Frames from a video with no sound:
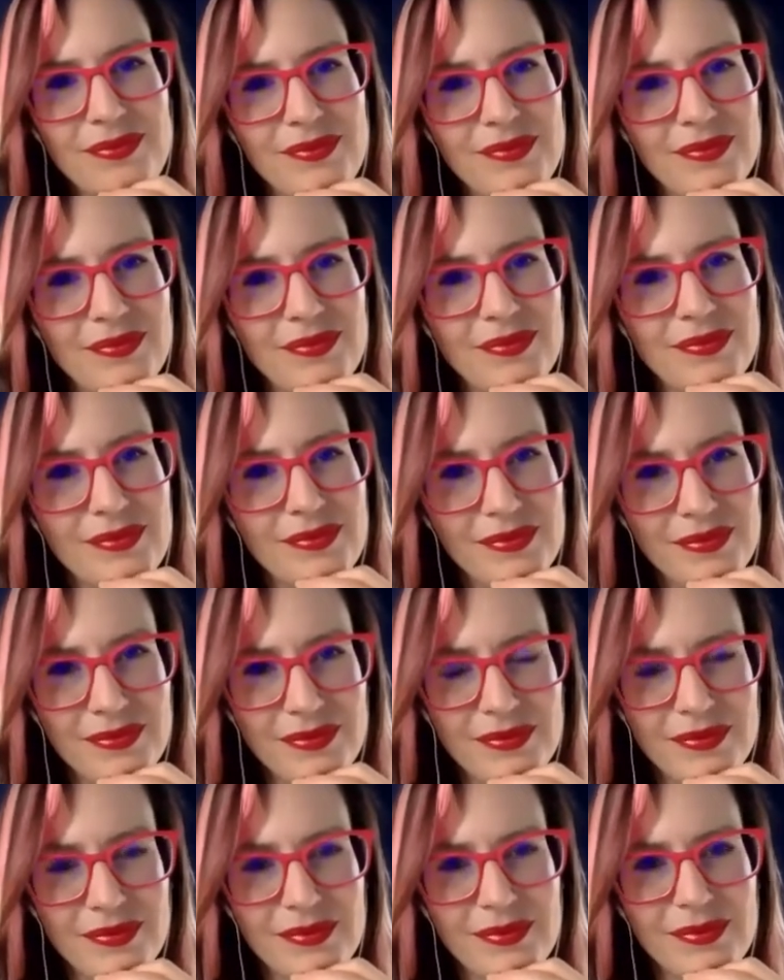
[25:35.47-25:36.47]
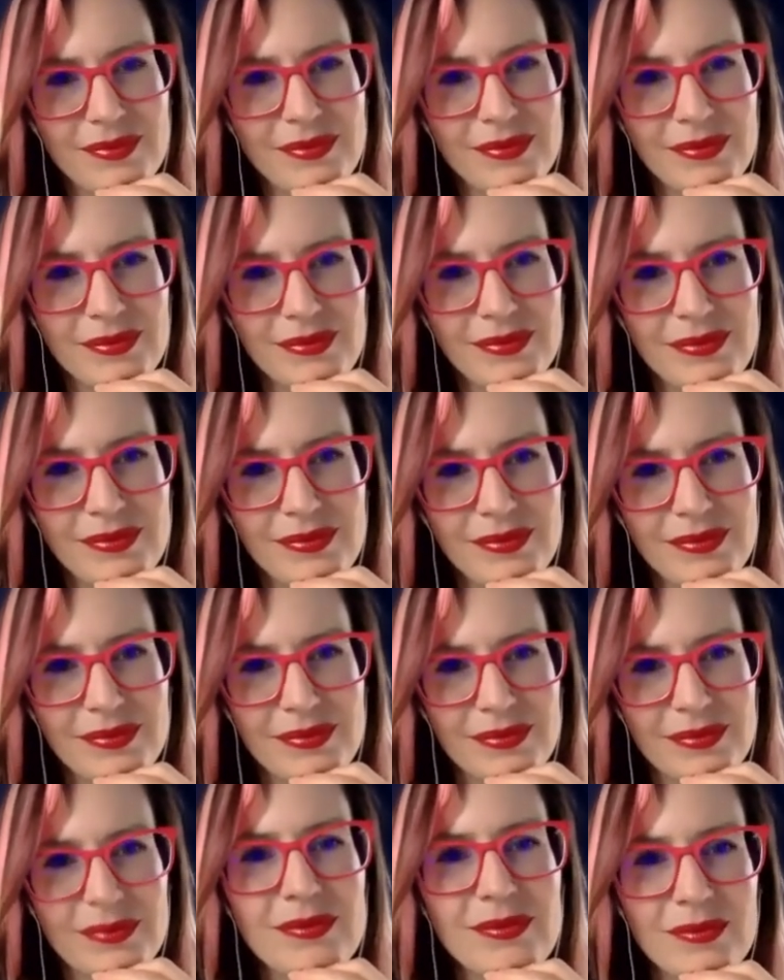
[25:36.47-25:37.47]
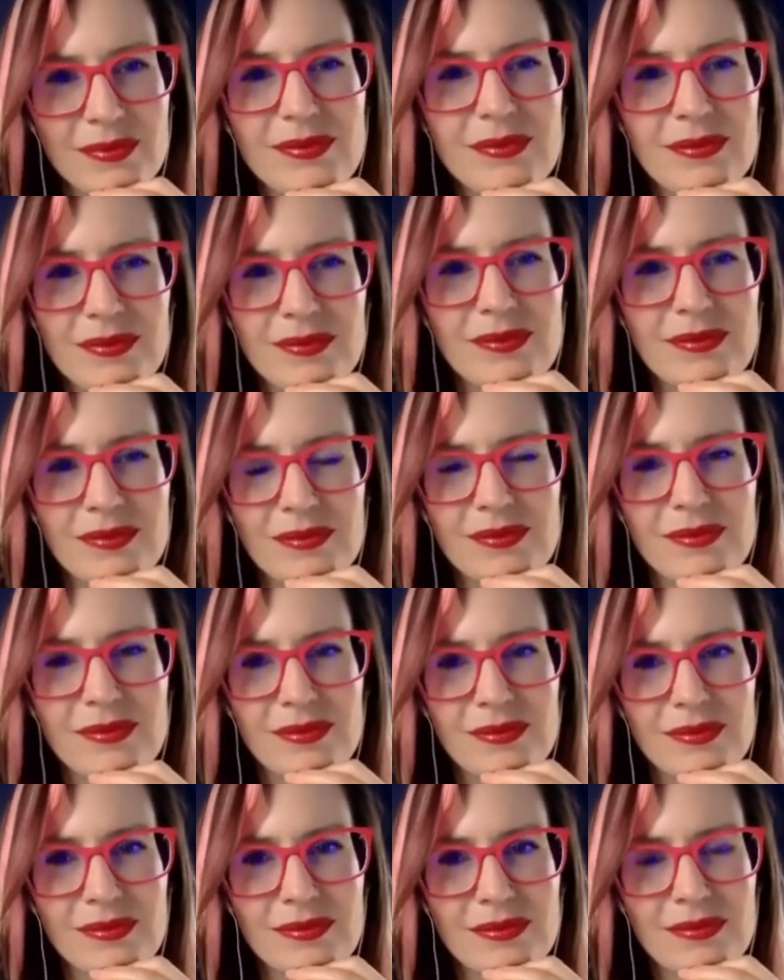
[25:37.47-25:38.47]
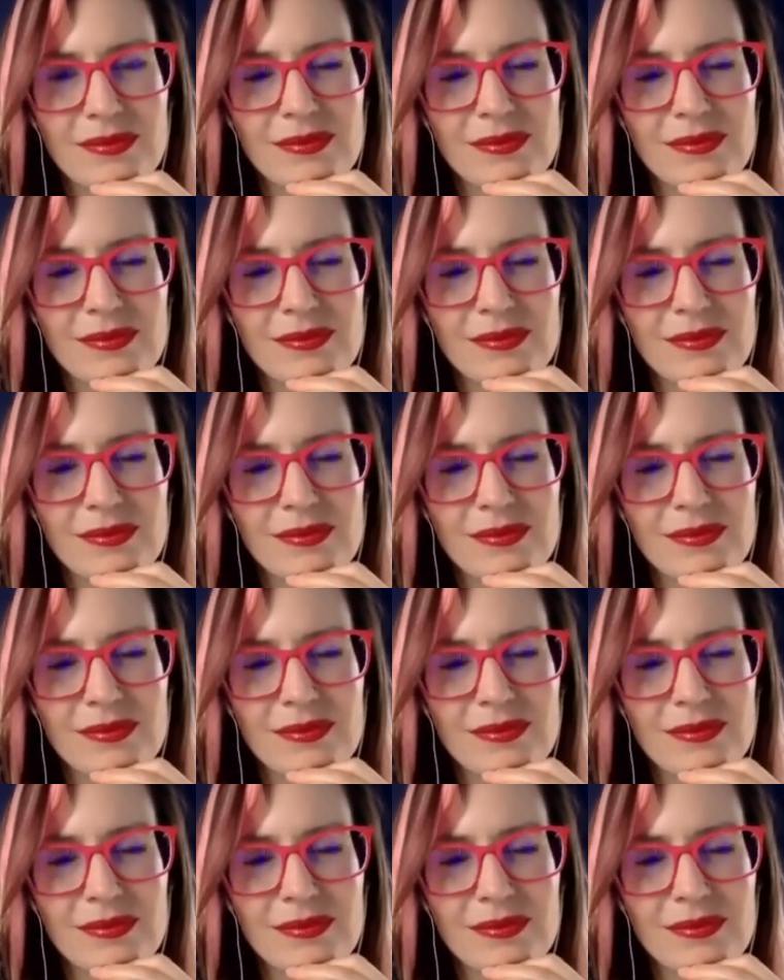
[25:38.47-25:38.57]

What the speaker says: This person isn't speaking.